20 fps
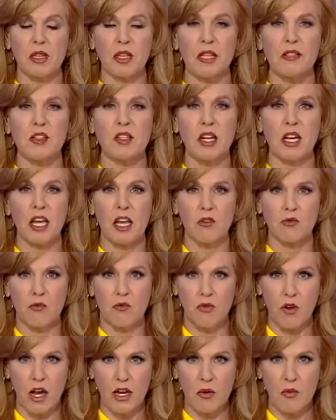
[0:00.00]
Let's dig
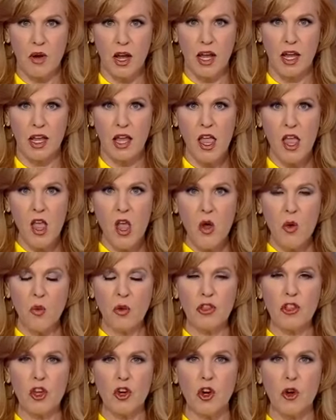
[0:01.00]
in right away
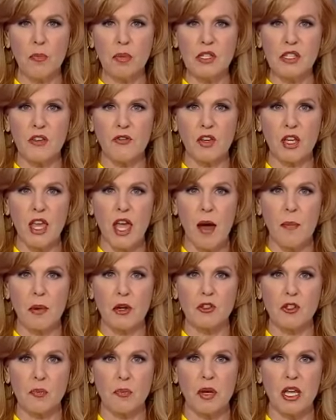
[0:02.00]
with Euro Pacific
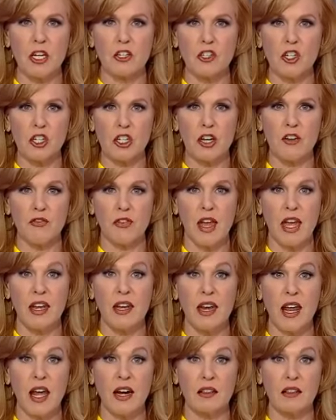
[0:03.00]
Capital's Peter Schiff
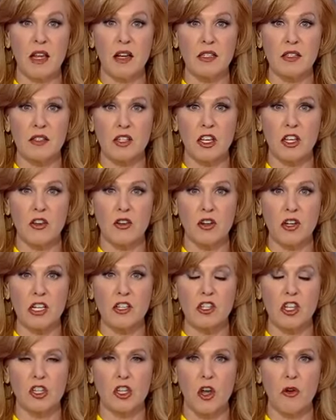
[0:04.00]
and Nataline
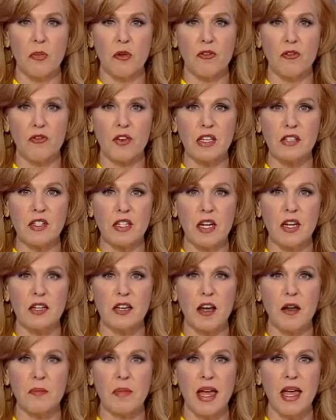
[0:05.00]
Securities Global Fixed
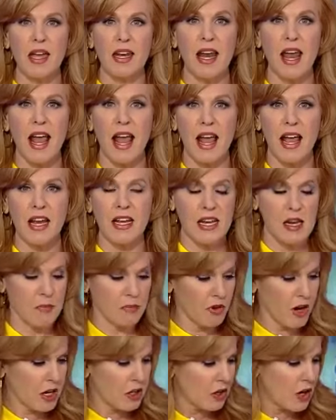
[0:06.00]
Income Head
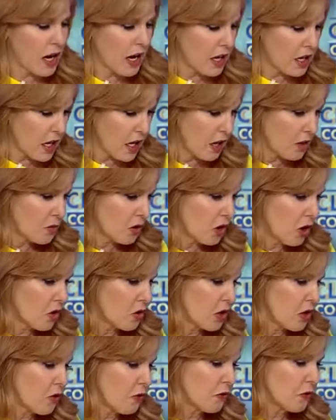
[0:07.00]
Andy Brenner. Andy, I will
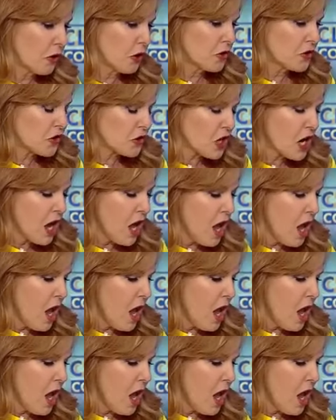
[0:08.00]
go to you first.